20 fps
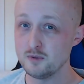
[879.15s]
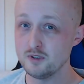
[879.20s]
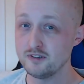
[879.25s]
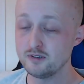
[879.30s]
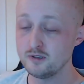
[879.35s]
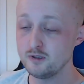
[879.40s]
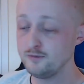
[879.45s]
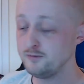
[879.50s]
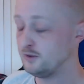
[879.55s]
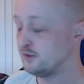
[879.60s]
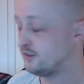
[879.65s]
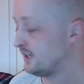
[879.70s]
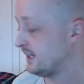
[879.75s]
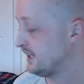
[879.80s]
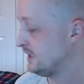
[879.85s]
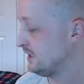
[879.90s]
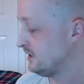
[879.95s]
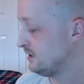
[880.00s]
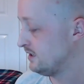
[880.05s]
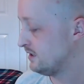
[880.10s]
if you're taking
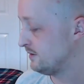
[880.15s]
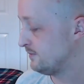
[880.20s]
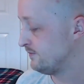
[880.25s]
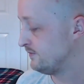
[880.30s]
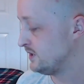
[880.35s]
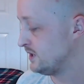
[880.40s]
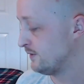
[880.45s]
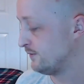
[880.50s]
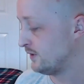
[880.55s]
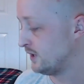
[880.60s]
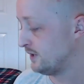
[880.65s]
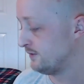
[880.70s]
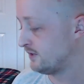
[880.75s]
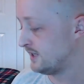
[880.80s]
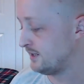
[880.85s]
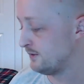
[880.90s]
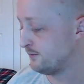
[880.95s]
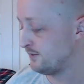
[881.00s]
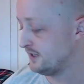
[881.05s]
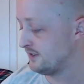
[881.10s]
your Vive around a
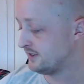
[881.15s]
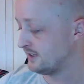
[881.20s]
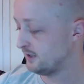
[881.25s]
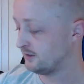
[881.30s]
friend's house.